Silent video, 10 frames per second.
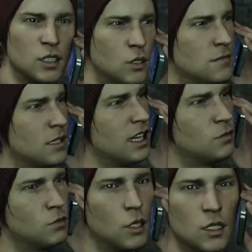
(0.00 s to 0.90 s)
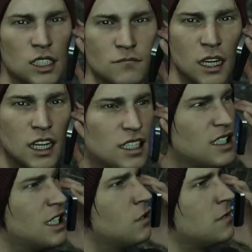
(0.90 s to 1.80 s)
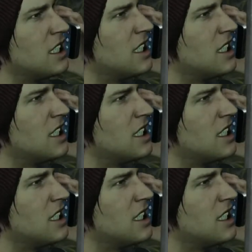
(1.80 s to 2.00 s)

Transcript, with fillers: What am I like, Rosa Parks, and they want me to